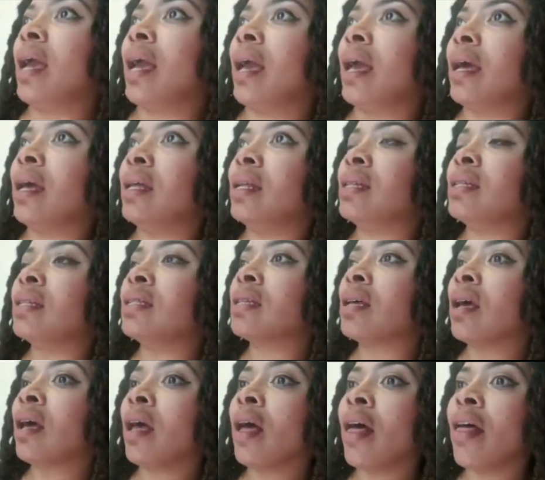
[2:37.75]

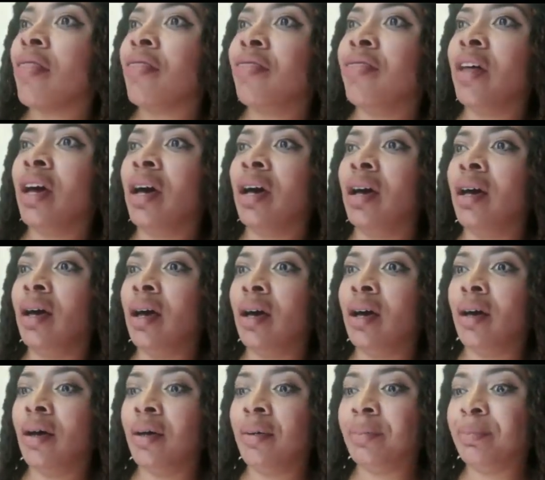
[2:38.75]
And the
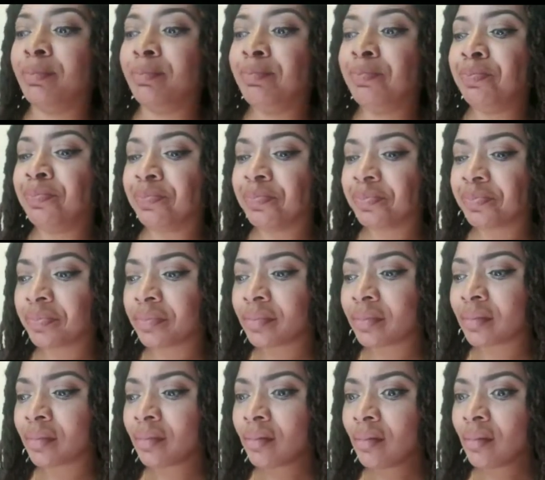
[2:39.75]
um
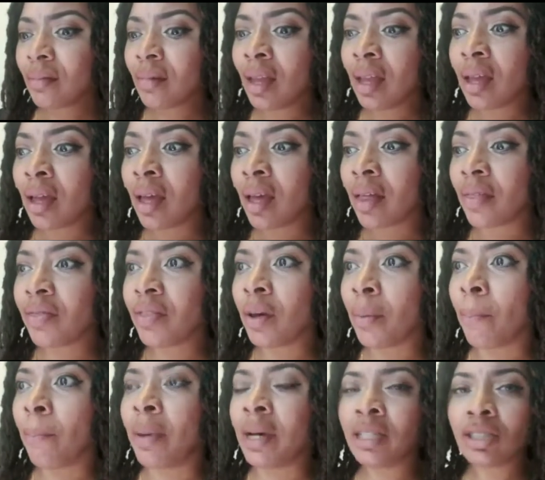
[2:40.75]

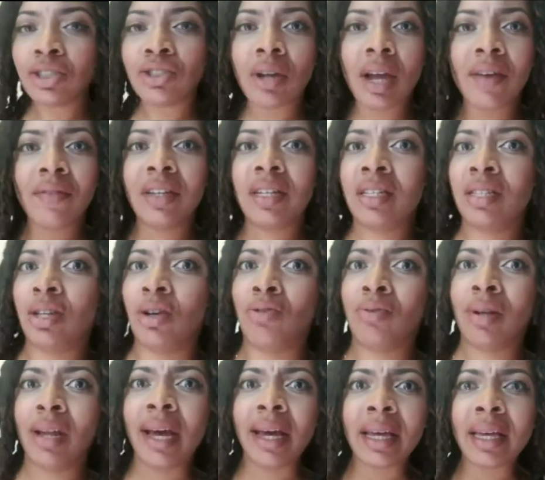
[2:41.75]
the bus driver he's so
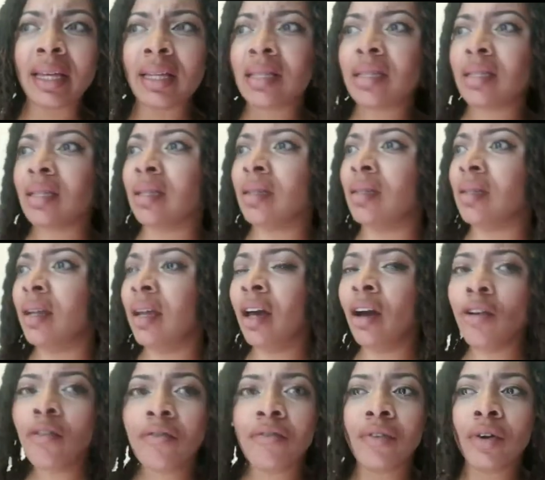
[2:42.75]
nice and
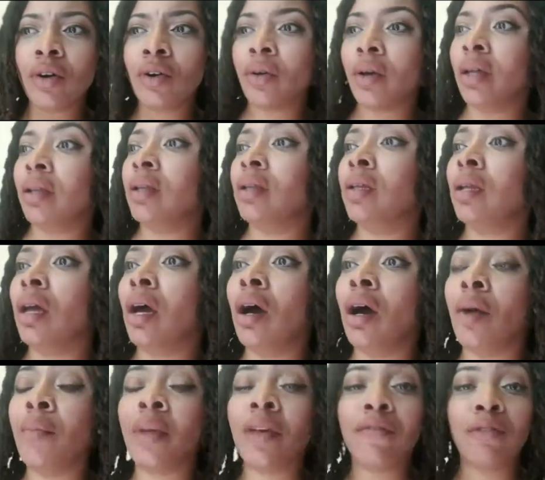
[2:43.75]
helpful and
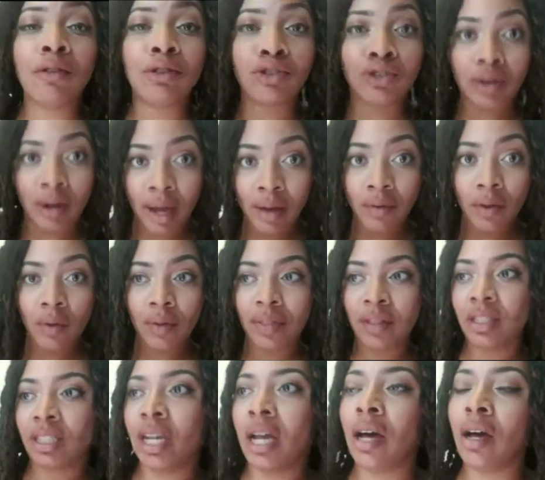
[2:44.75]
um, if you travel with
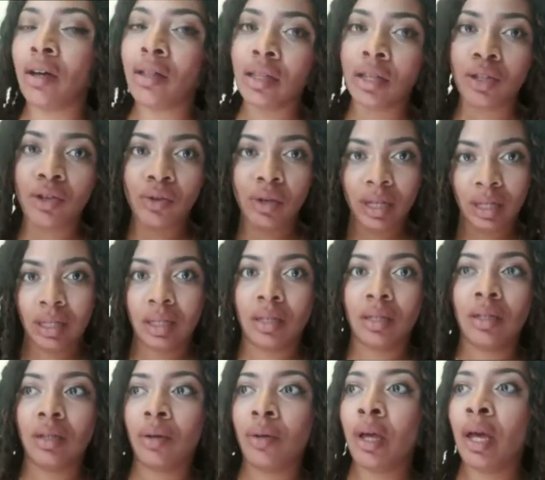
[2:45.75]
the child then you get
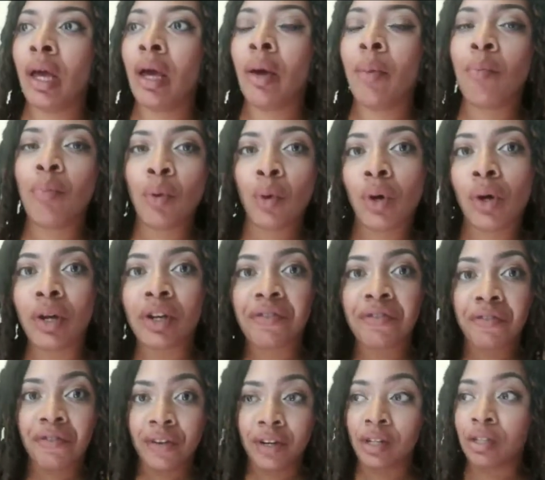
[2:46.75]
to board
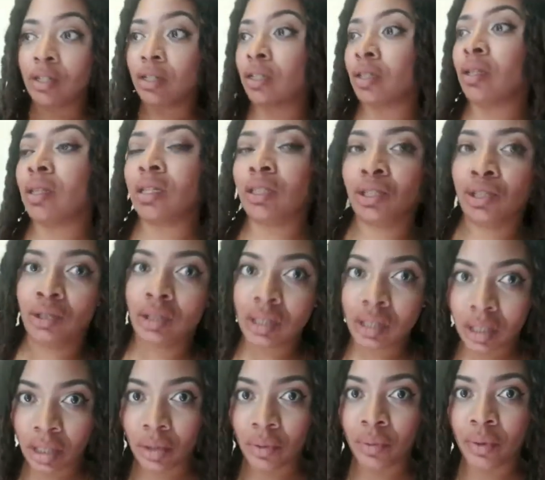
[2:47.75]
first so that you
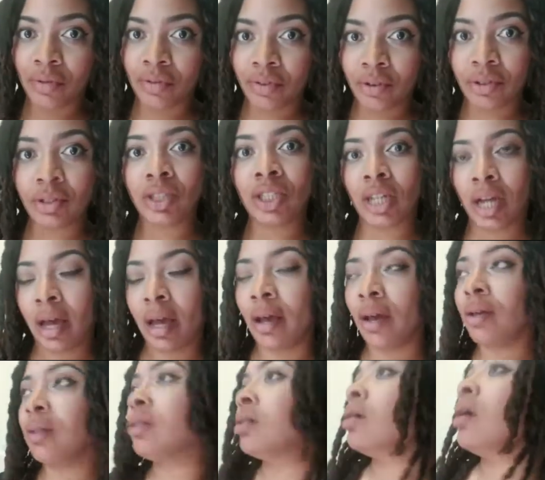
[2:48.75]
sit with your
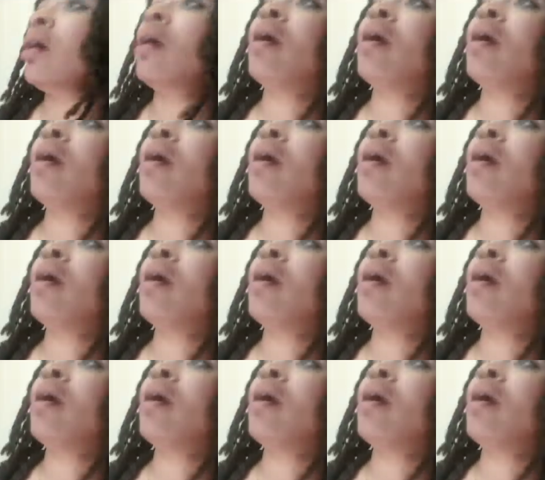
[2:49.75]
child